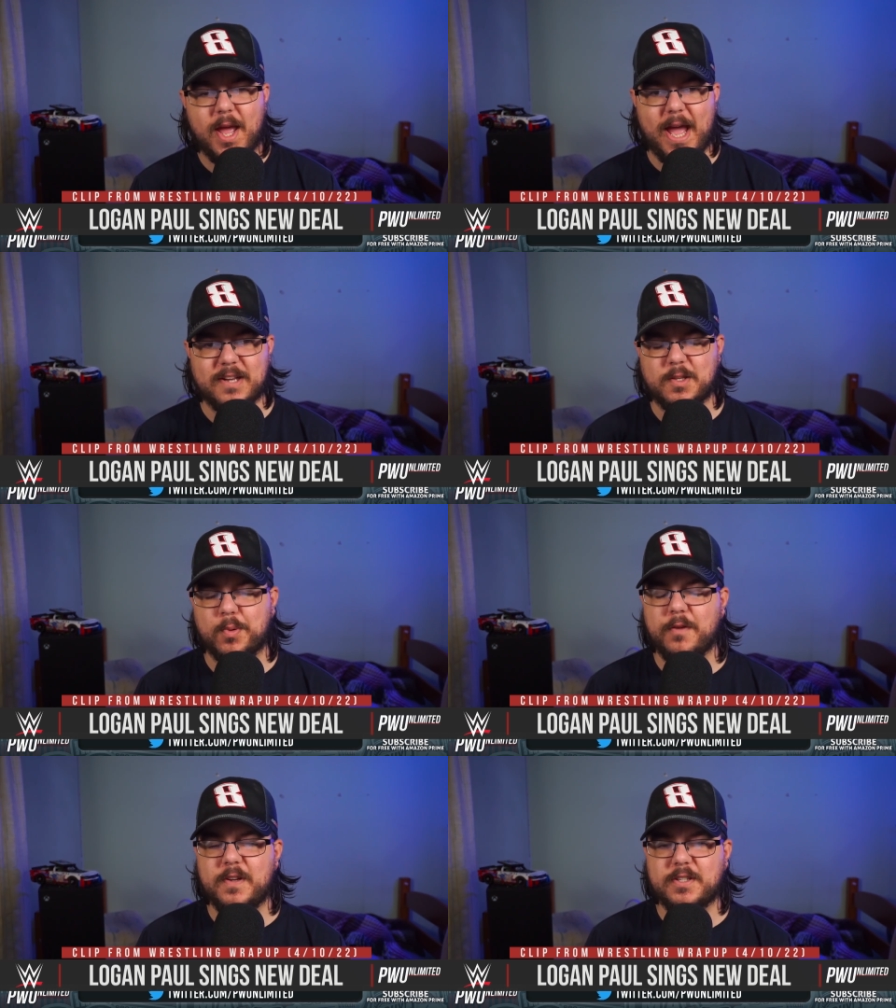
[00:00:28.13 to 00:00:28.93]
as the
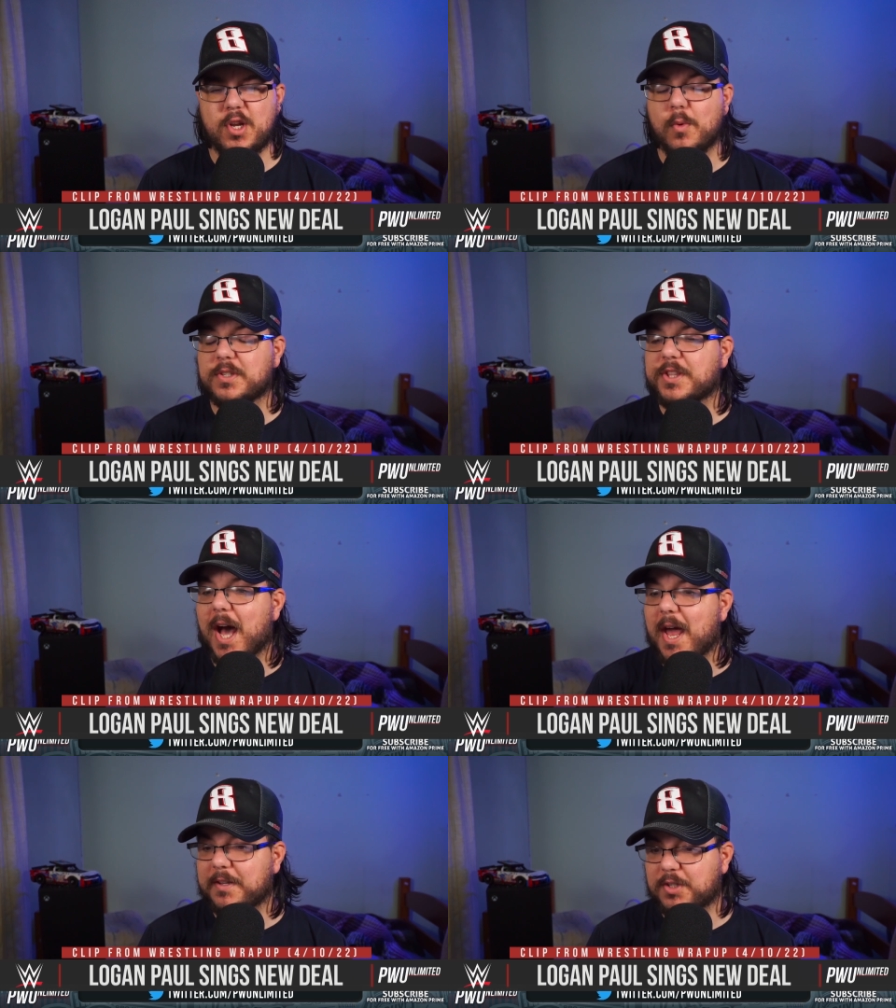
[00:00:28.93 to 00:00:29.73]
previous deal was
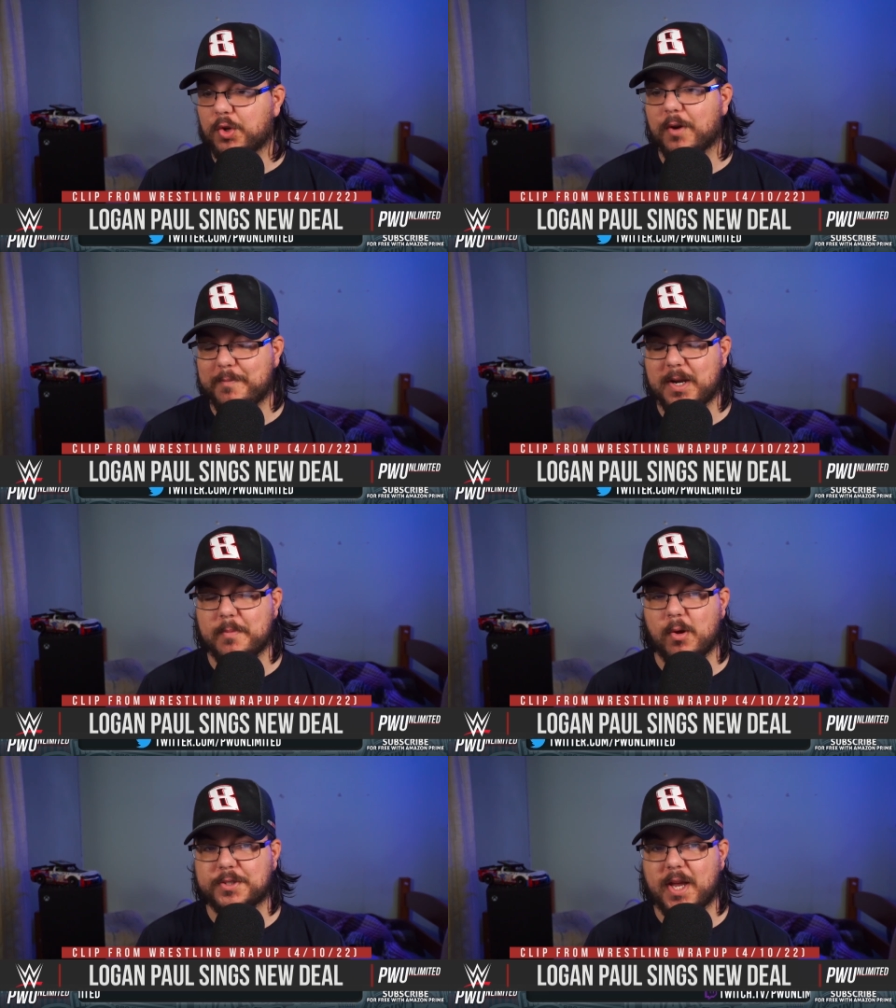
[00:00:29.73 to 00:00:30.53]
thought to have been a
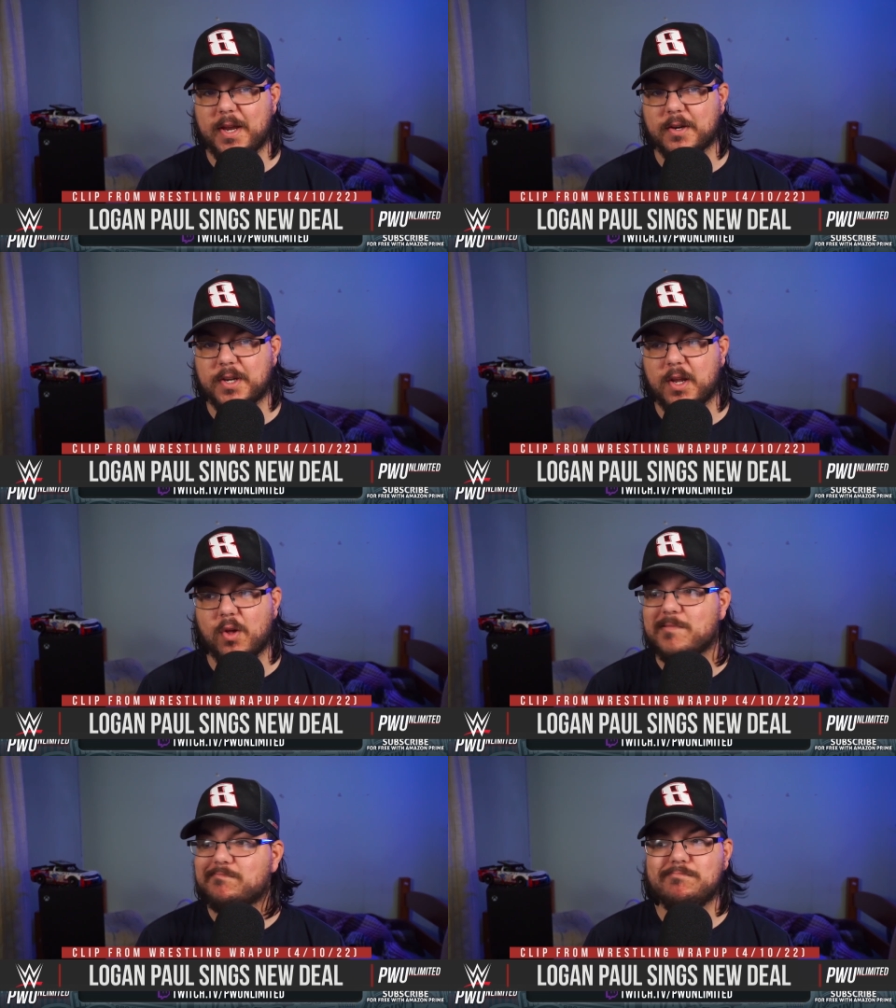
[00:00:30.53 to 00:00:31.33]
multi year
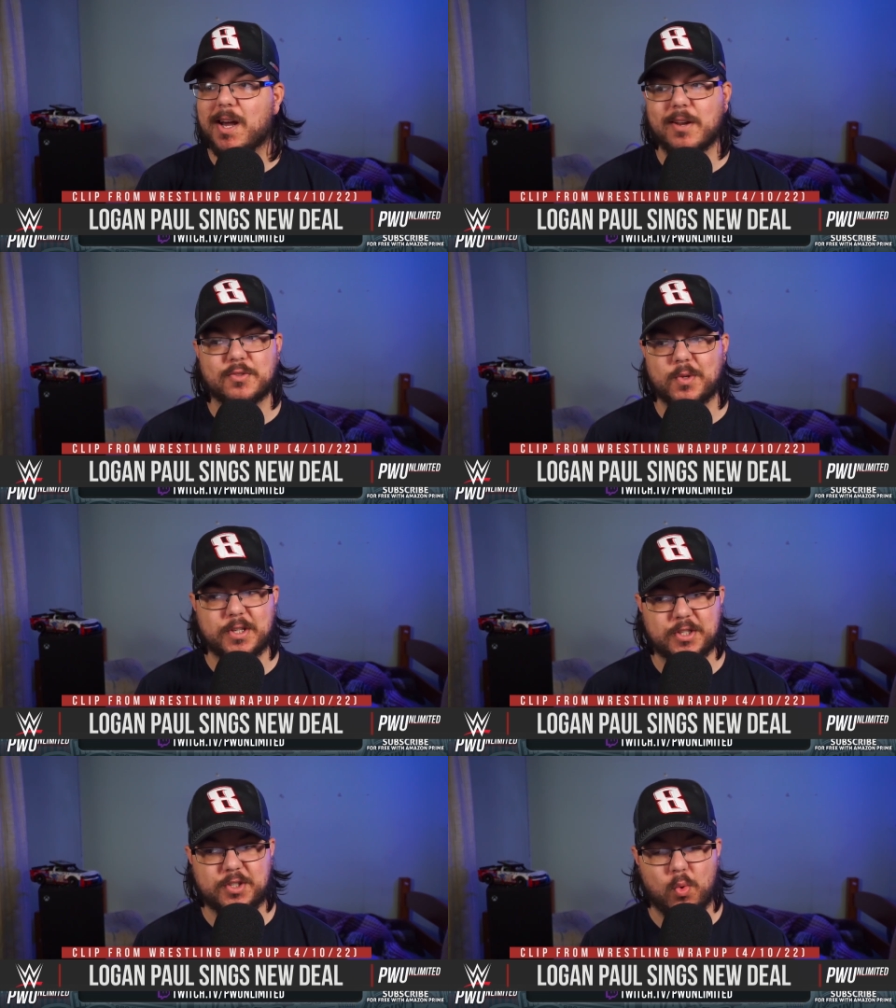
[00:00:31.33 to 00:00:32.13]
deal, but it was
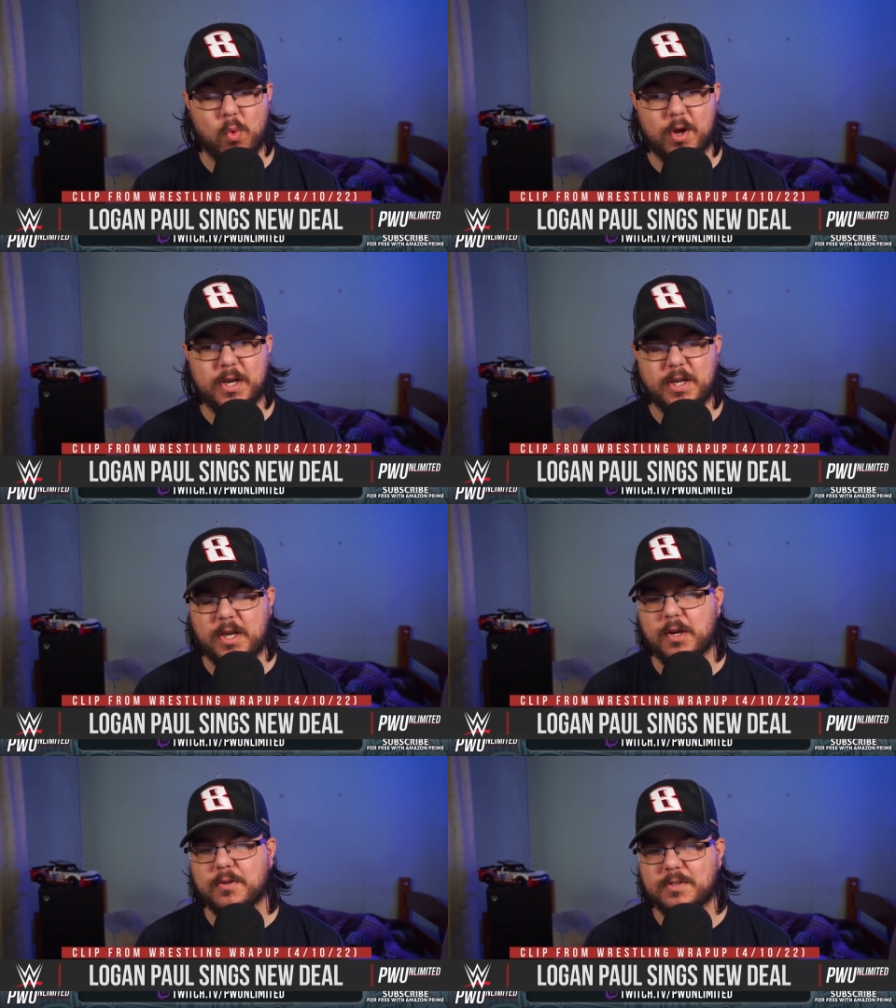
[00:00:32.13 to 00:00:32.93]
really just a one
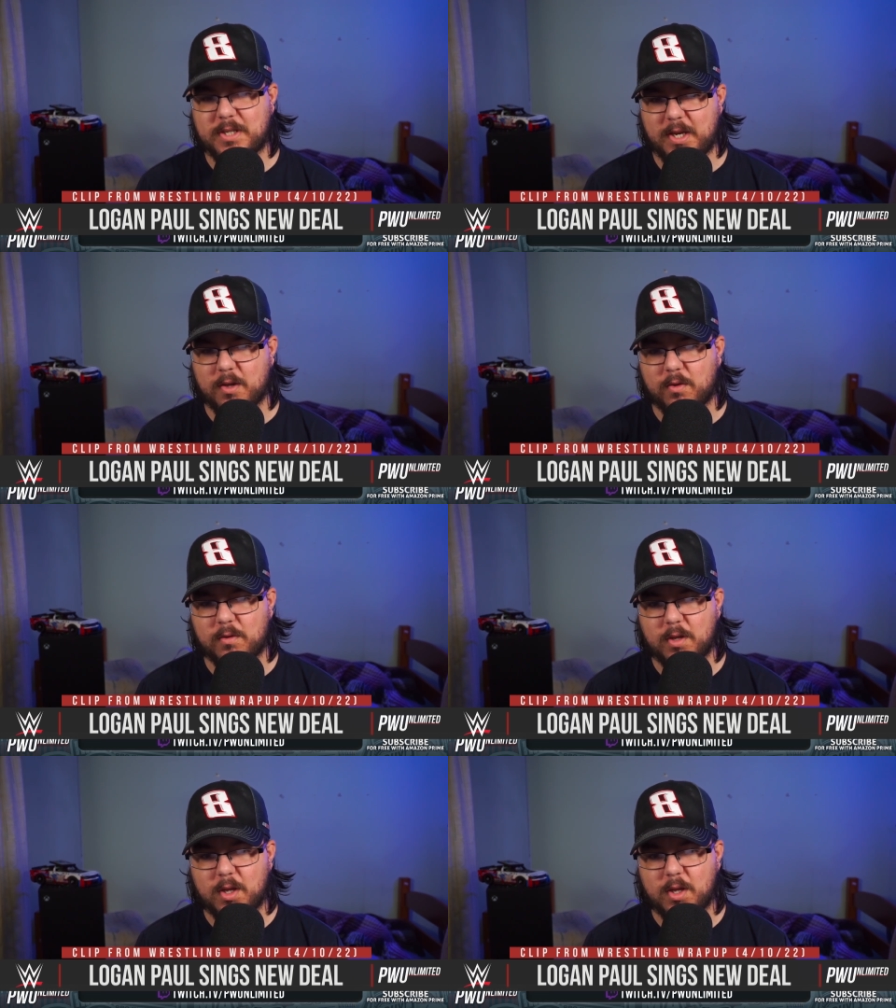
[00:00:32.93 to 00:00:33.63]
year deal.